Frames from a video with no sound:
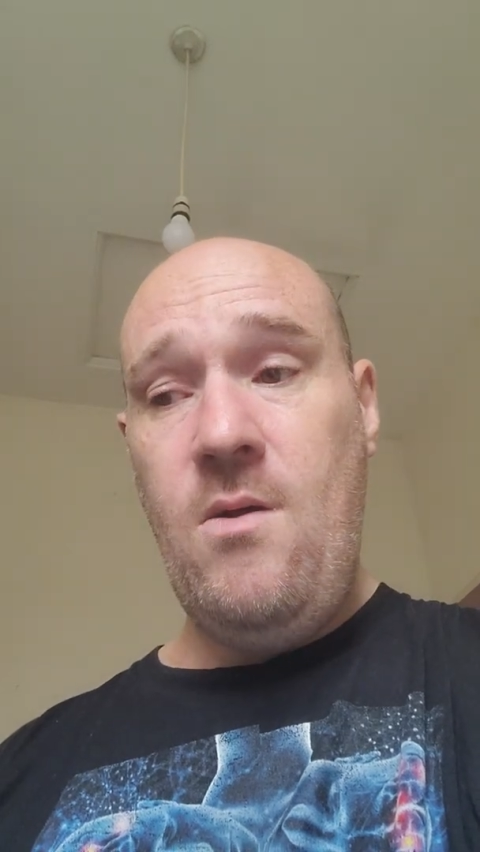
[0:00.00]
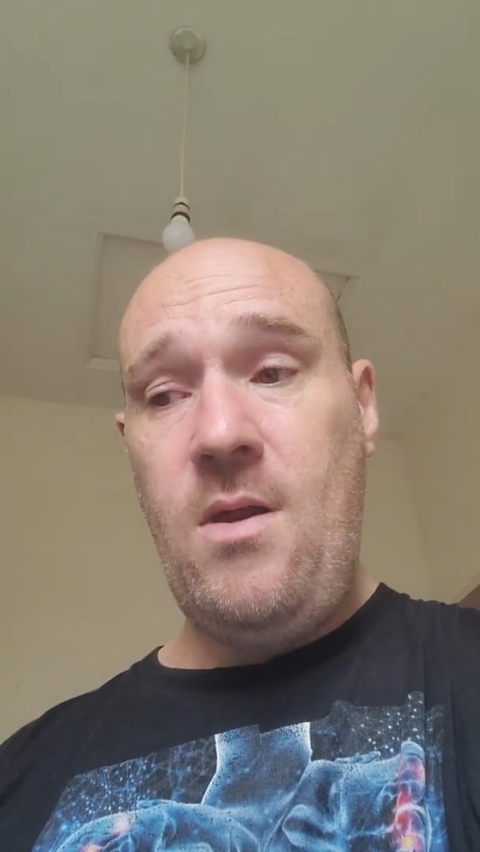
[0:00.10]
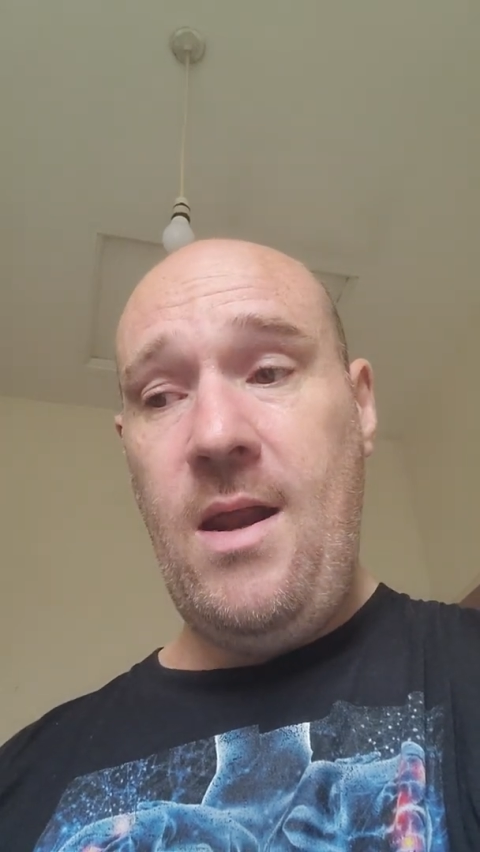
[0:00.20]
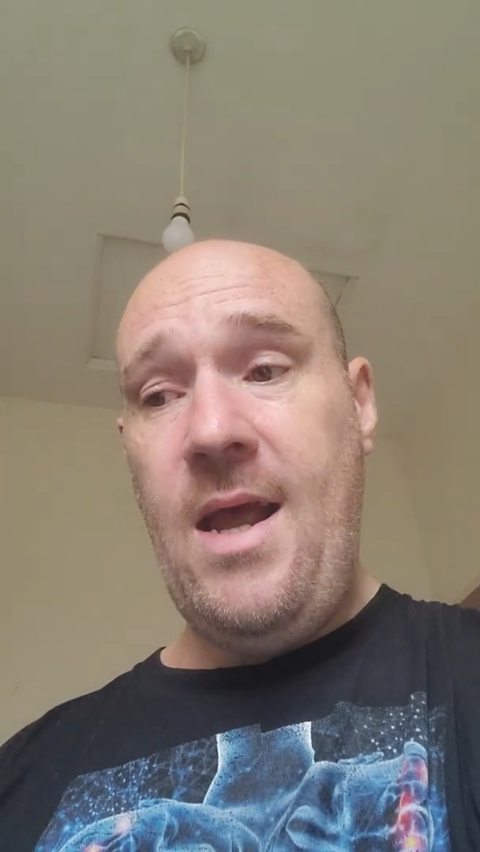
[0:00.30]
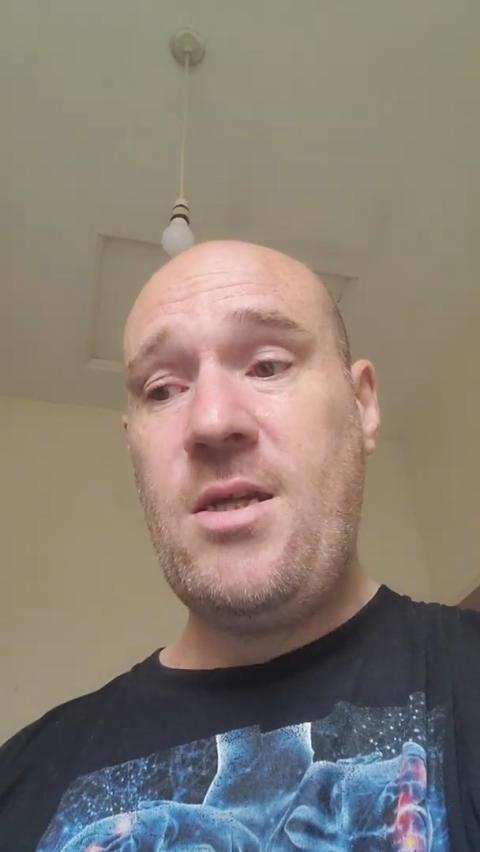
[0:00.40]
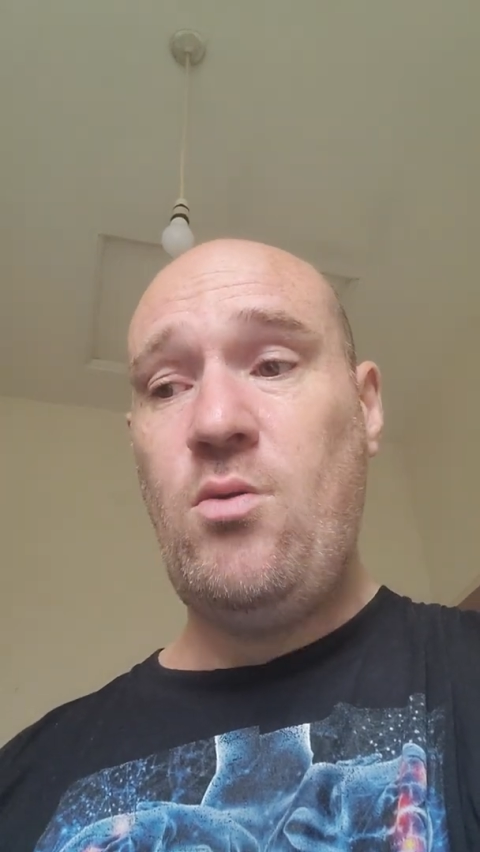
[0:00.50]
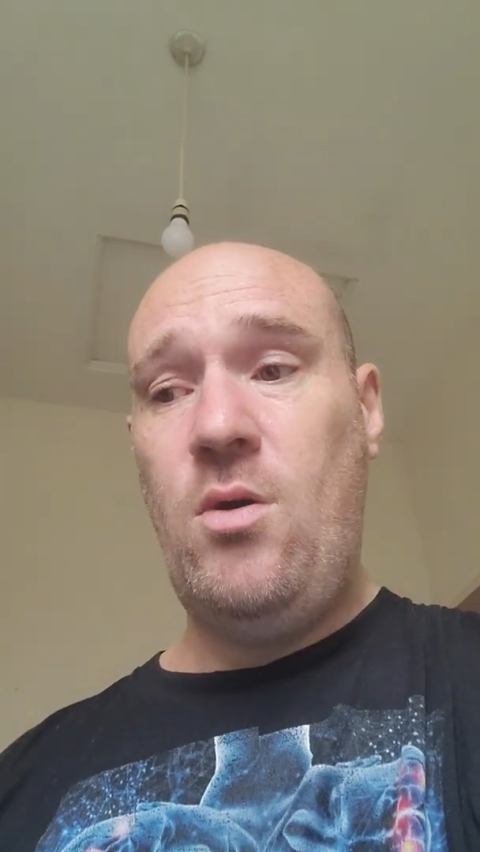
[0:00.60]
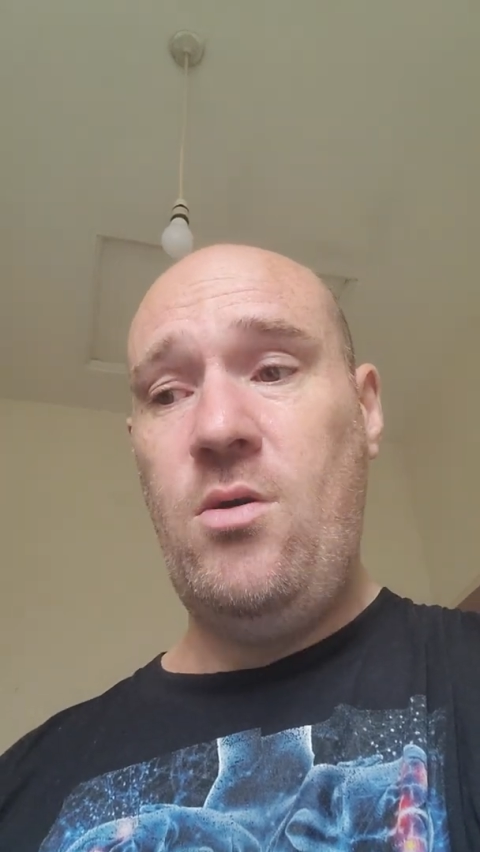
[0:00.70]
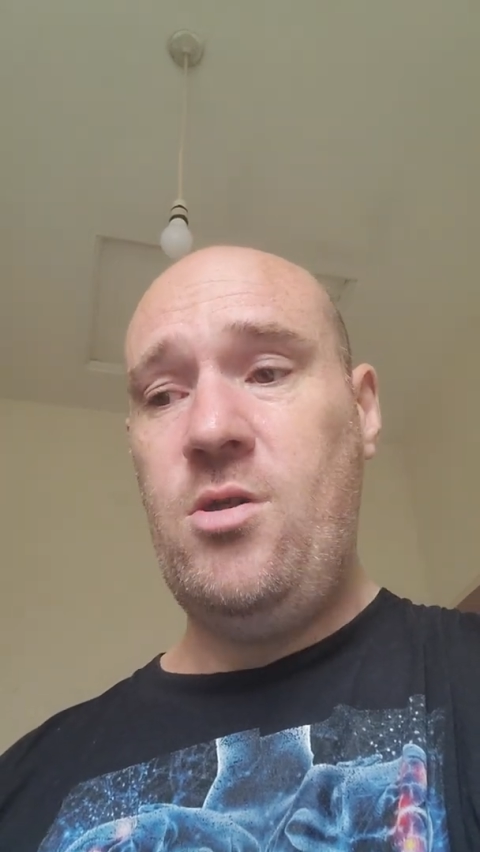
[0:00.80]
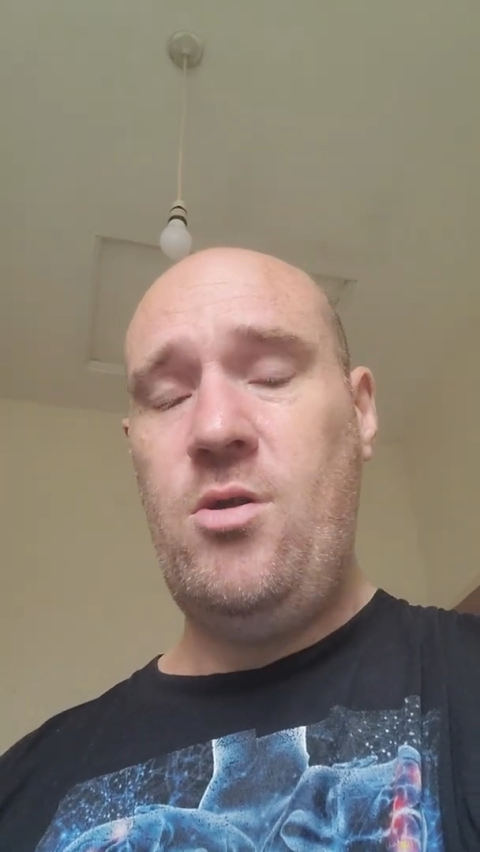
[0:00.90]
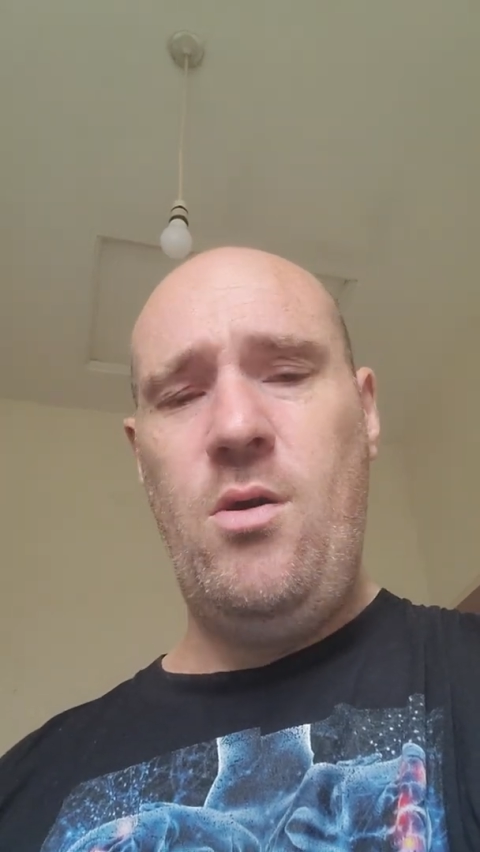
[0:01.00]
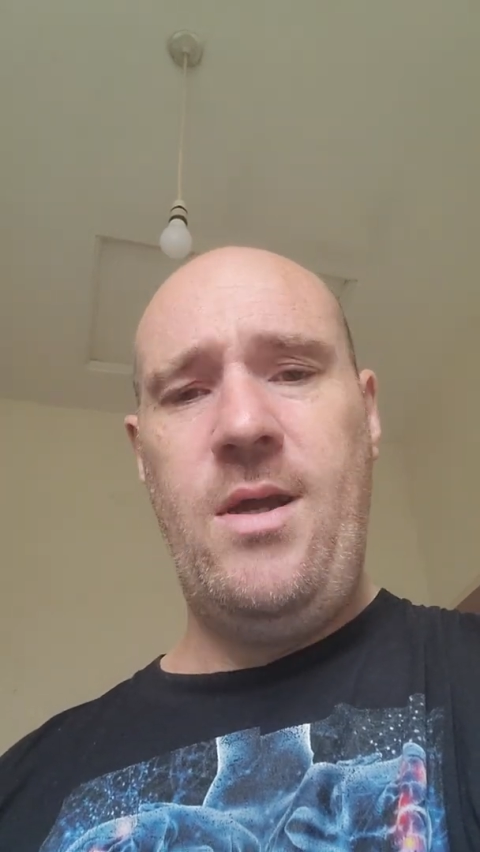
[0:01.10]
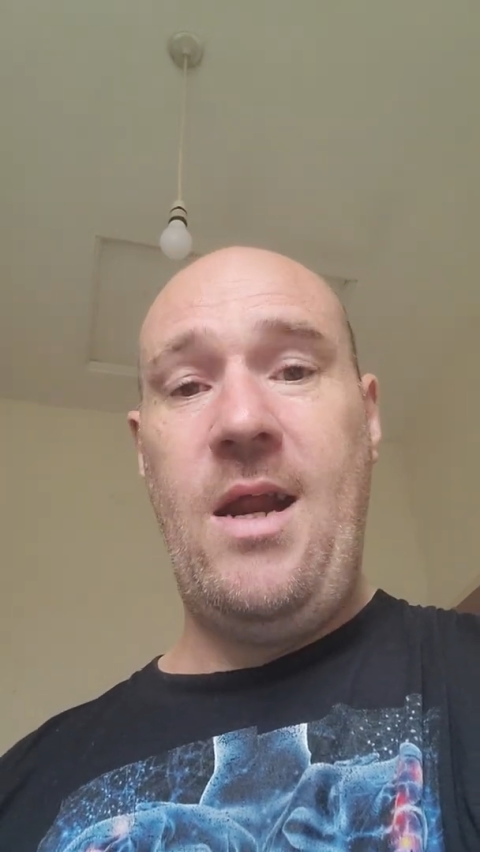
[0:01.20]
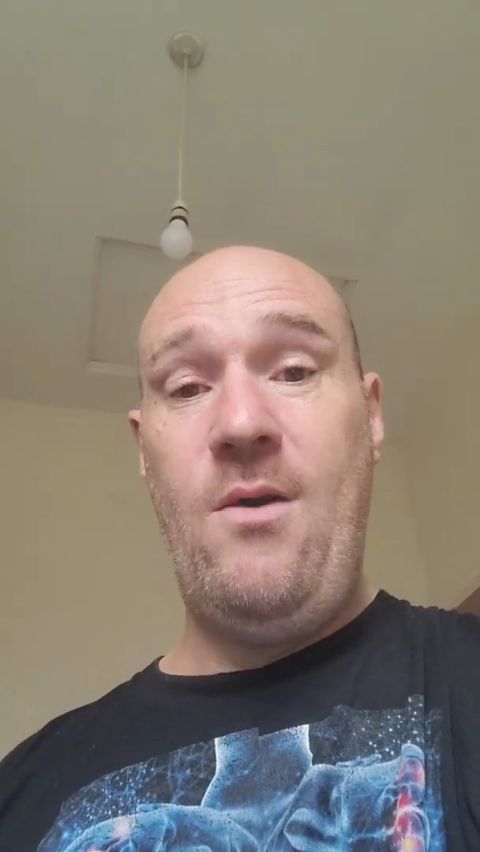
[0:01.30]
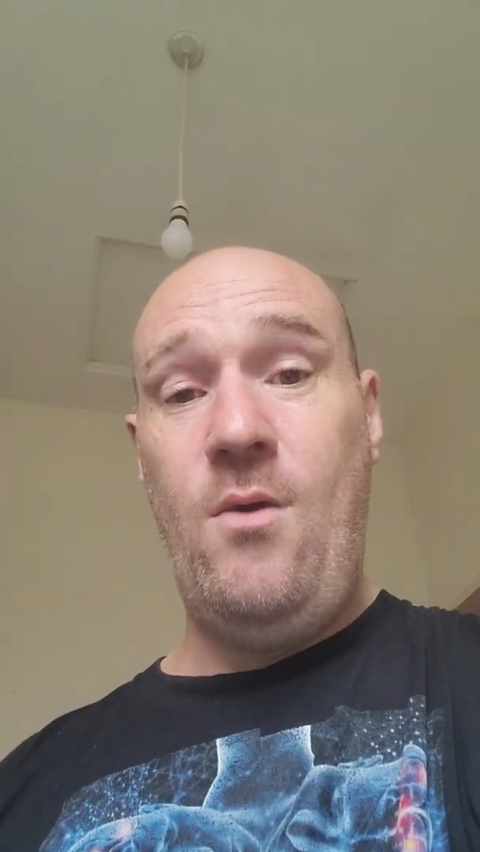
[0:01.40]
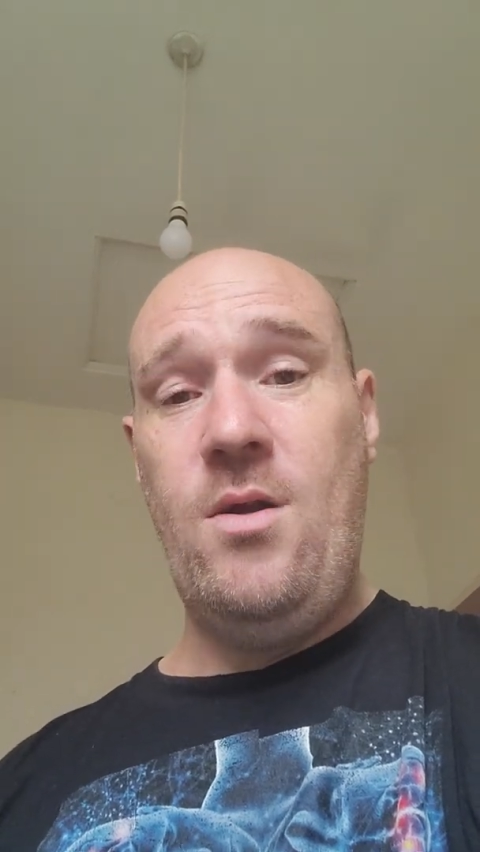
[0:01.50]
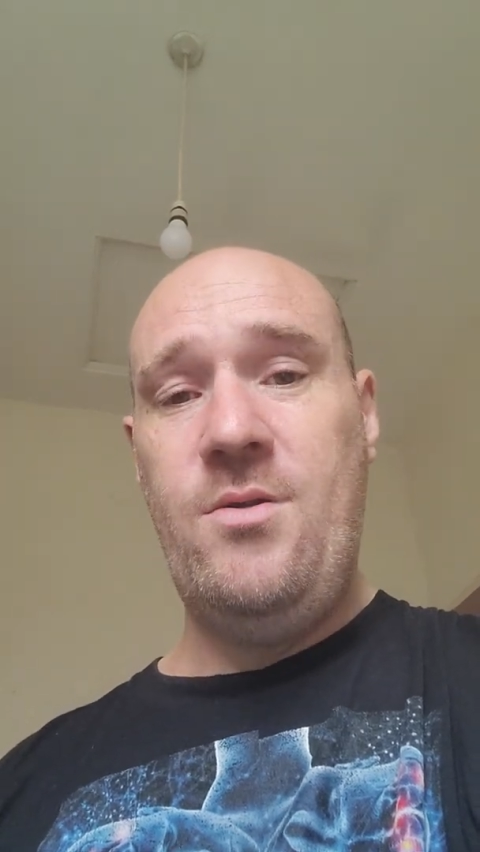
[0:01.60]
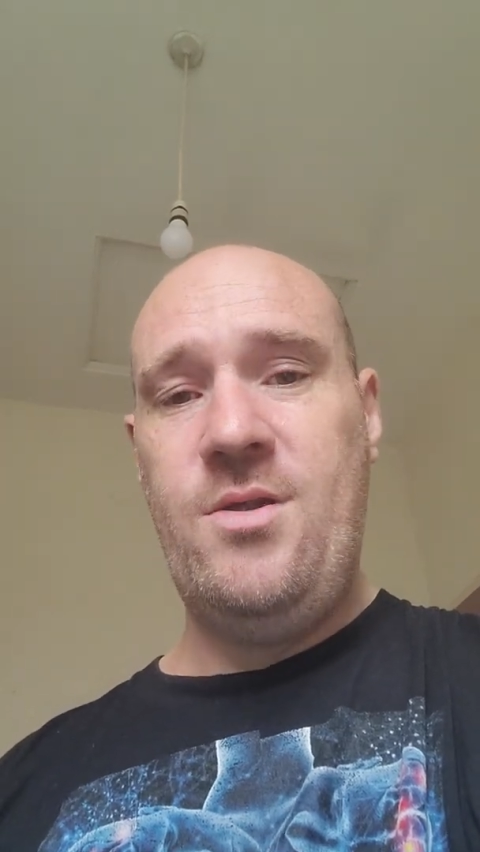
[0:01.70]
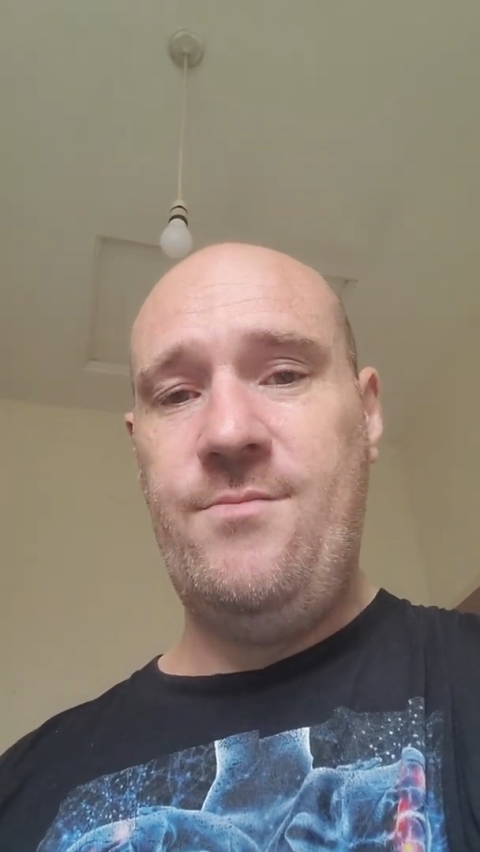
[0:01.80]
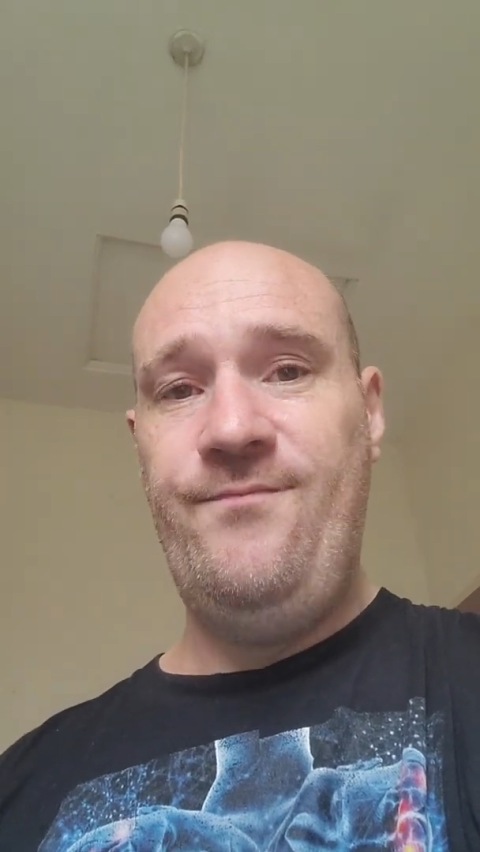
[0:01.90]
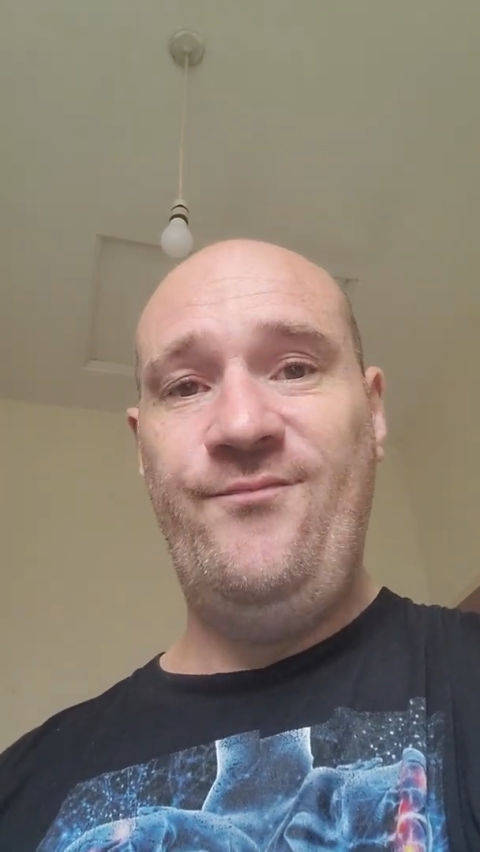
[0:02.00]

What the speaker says: the next one because you only get it once.